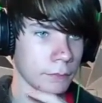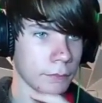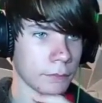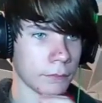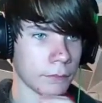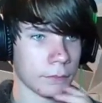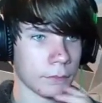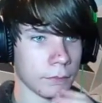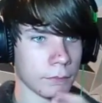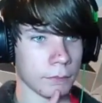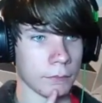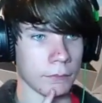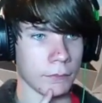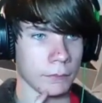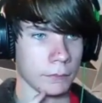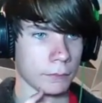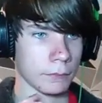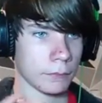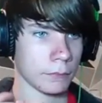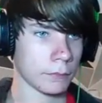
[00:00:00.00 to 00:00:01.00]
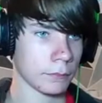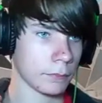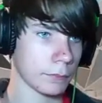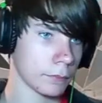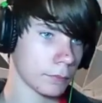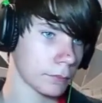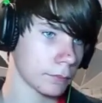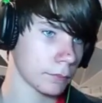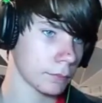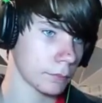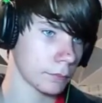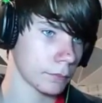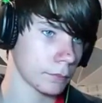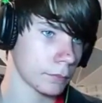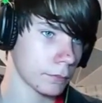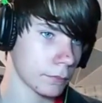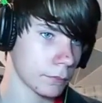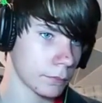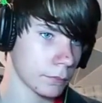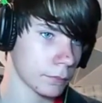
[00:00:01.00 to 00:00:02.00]

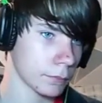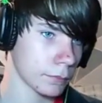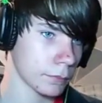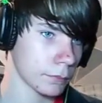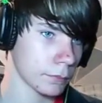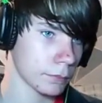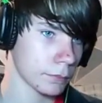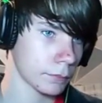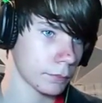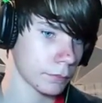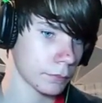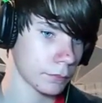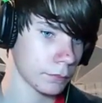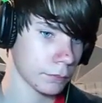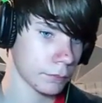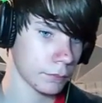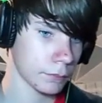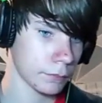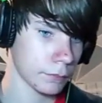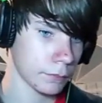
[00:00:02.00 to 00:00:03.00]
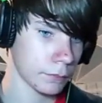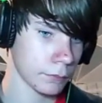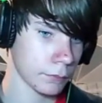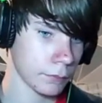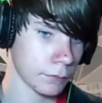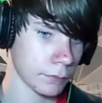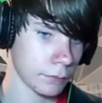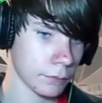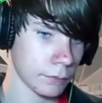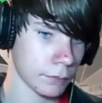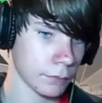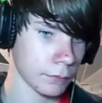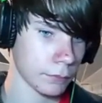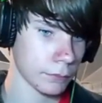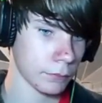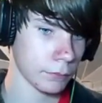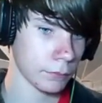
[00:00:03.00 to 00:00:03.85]
(silent)